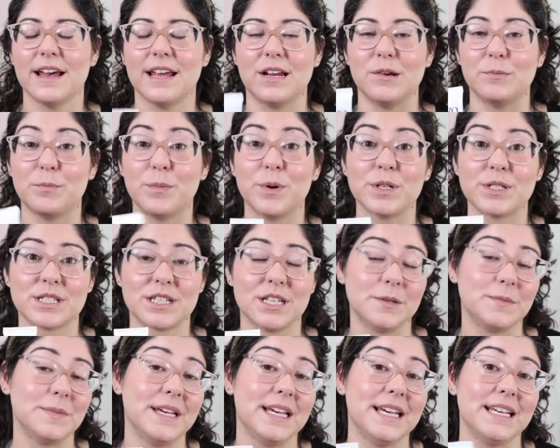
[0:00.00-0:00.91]
And it puts
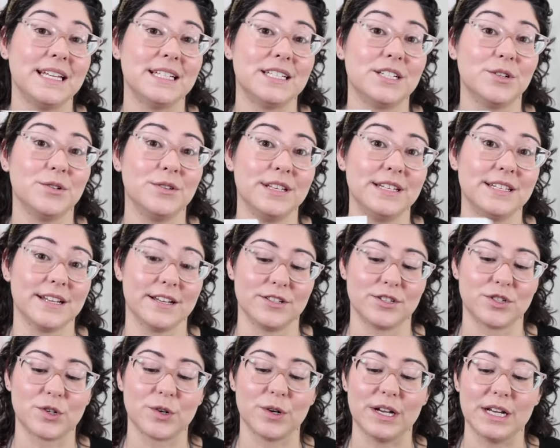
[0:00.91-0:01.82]
them into the
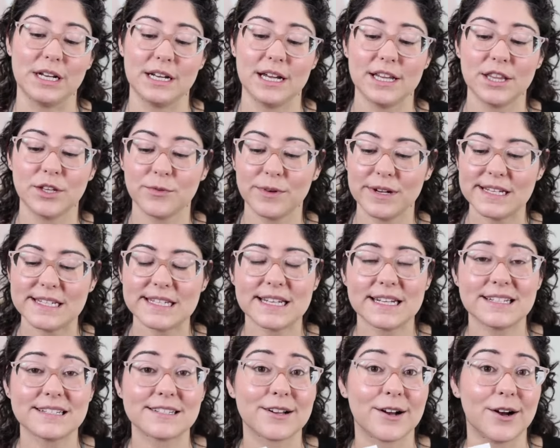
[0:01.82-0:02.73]
sunscreen. And the
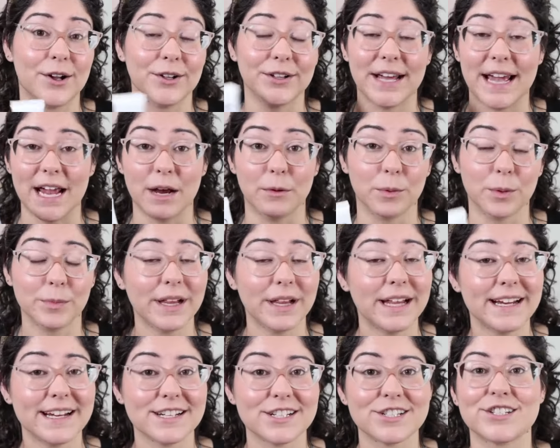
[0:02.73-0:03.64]
reason it's called AM
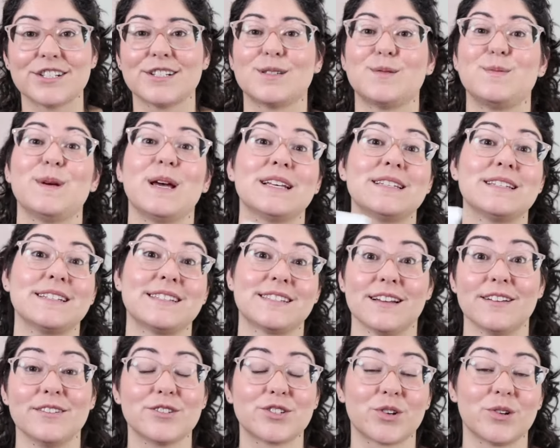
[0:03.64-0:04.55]
Replenish is because
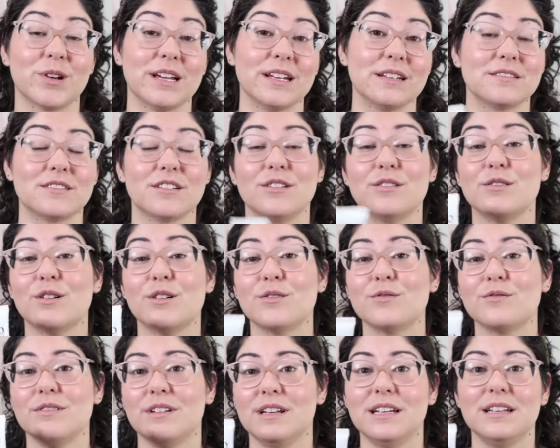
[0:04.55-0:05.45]
it's sunscreen. So you
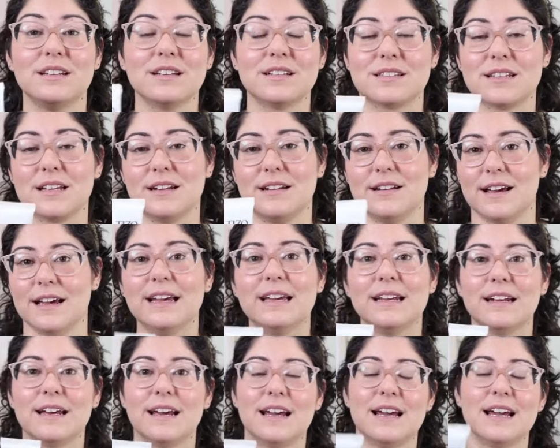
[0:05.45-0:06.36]
don't need this at
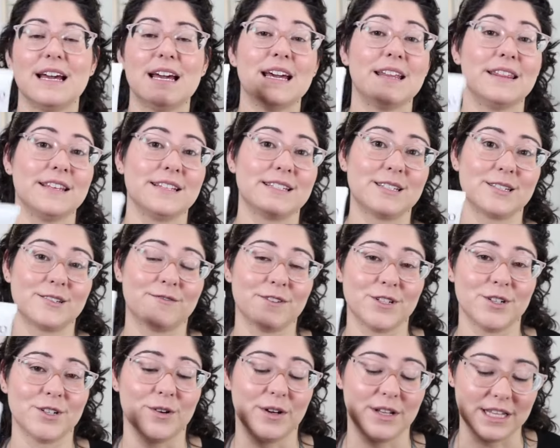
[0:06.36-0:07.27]
night. This is
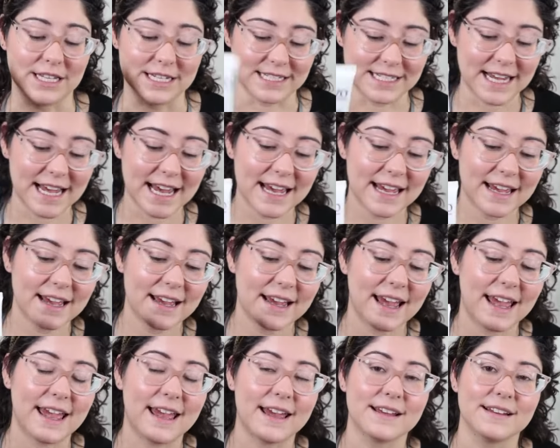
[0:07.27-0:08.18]
for during the day,
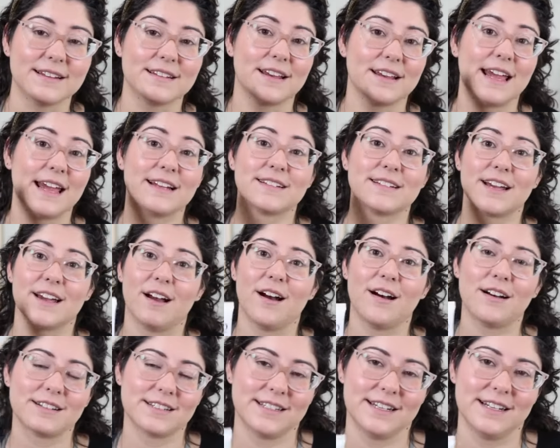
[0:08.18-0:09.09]
and
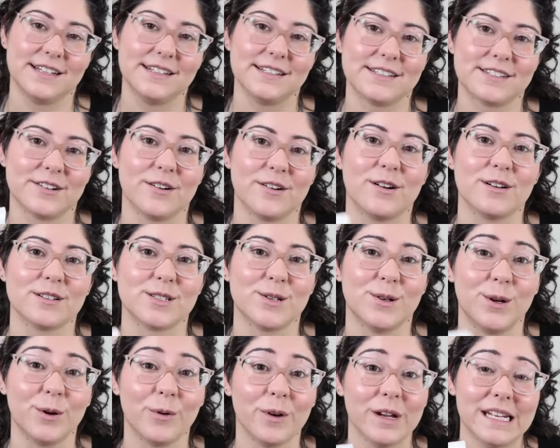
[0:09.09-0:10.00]
antioxidants are
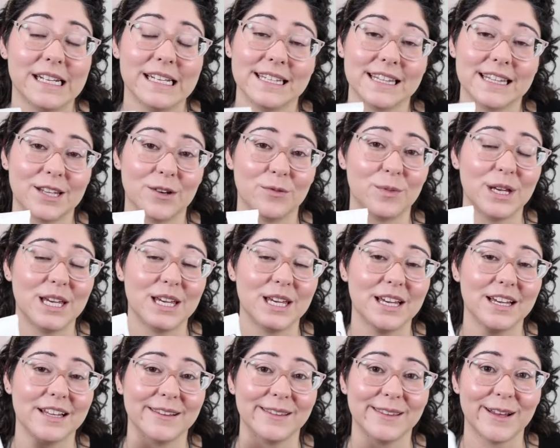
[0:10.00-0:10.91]
also an ingredient that
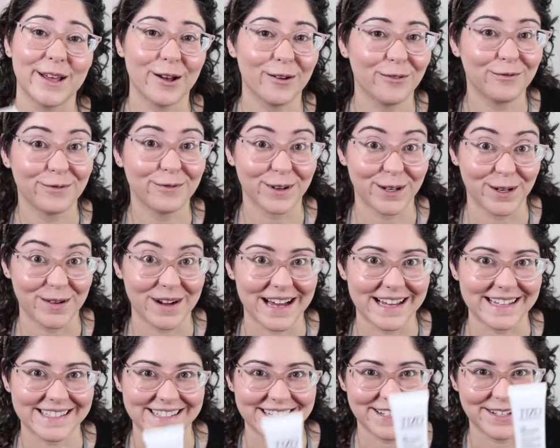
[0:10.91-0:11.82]
we love for you
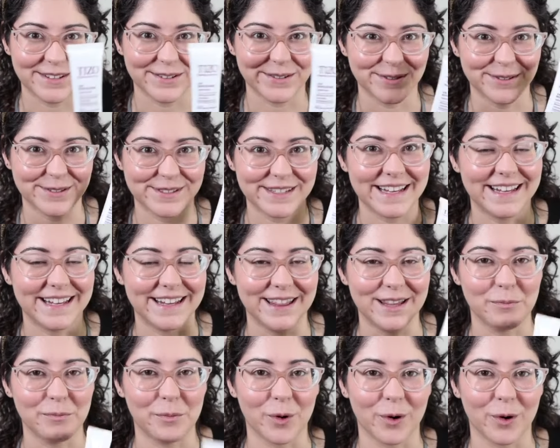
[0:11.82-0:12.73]
guys to use
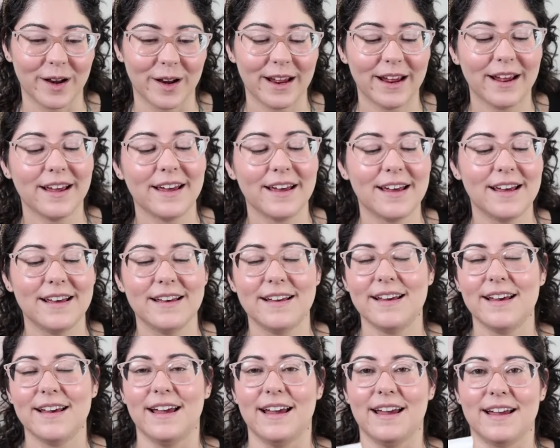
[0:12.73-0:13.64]
in the morning,
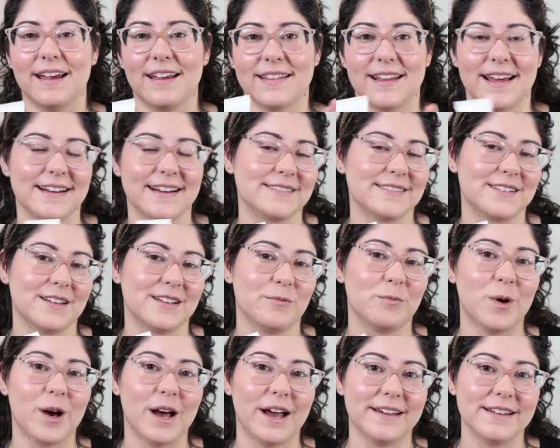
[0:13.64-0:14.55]
and that is
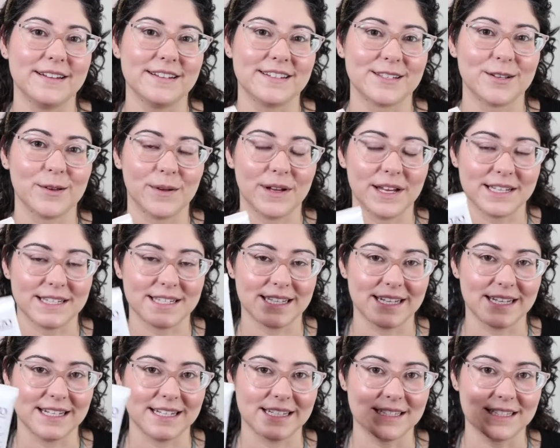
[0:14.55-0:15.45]
why it is so nice
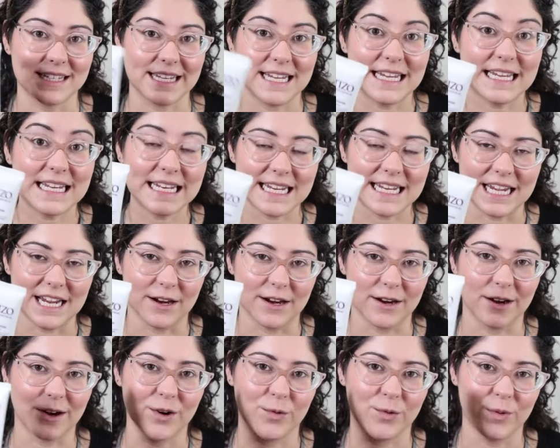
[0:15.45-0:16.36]
that it is in
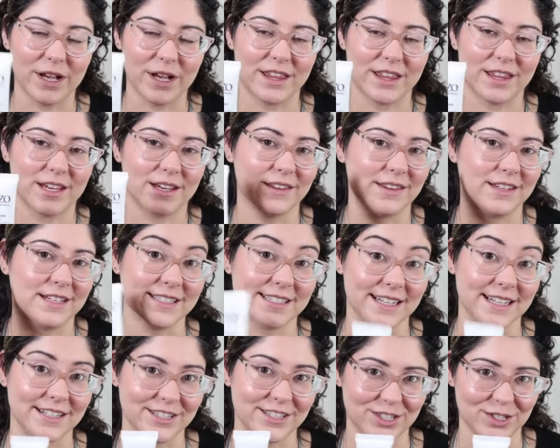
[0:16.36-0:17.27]
here with the
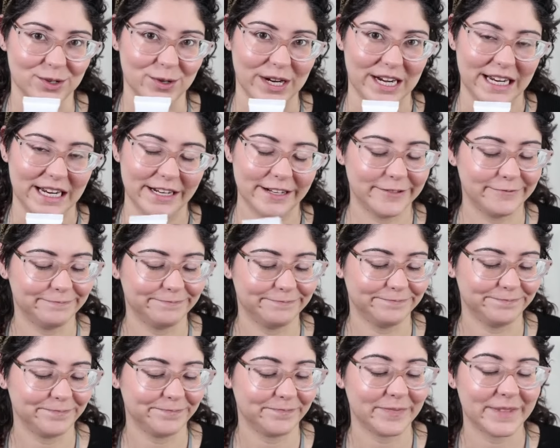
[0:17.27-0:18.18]
sunscreen.
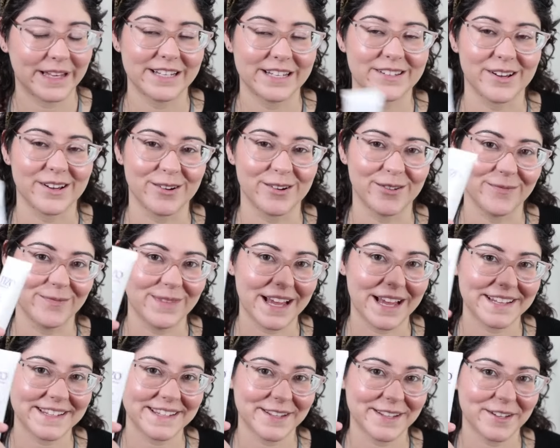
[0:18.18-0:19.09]
So
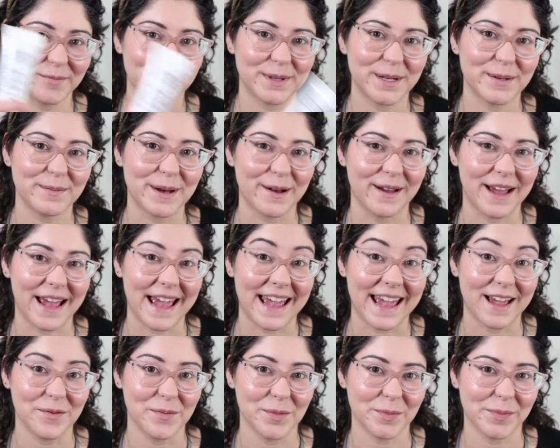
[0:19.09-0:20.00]
that's a little bit about
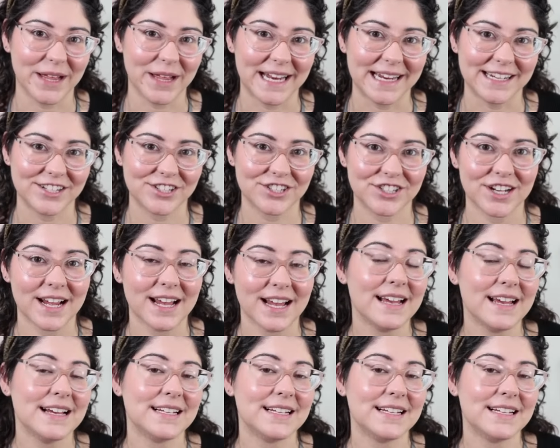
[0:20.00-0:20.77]
AM Replenish.